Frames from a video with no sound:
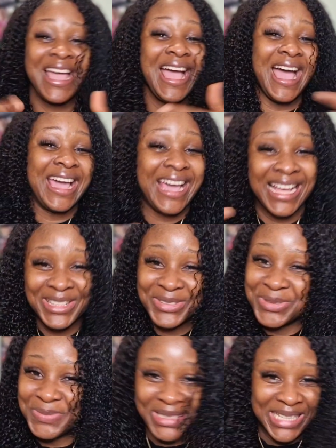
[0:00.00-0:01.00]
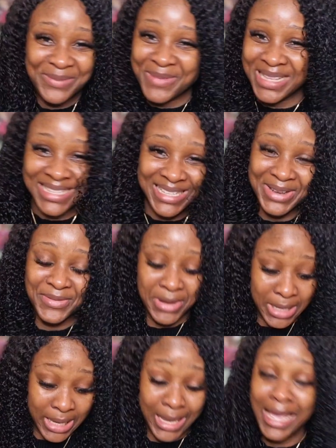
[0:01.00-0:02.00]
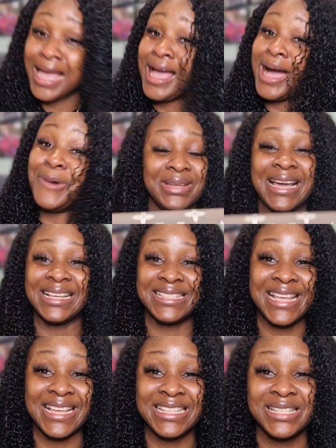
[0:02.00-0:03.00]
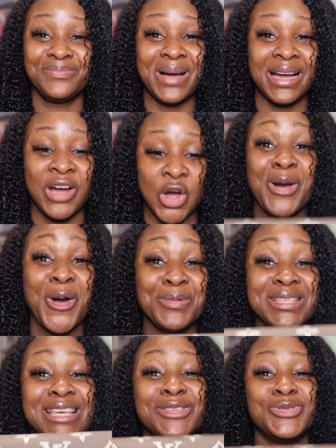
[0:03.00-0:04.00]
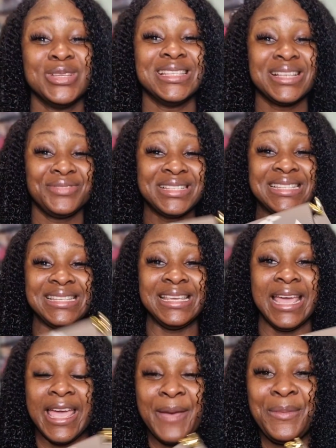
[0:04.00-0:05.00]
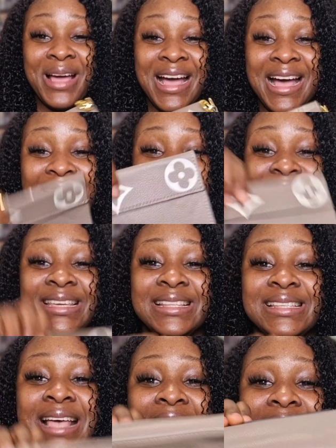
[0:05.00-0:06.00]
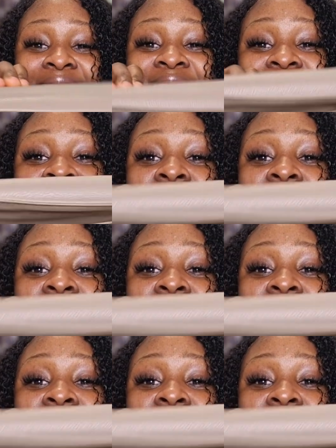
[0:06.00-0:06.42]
I can't do more than myself, okay? Like I said, this bag comes in 27 cm and it has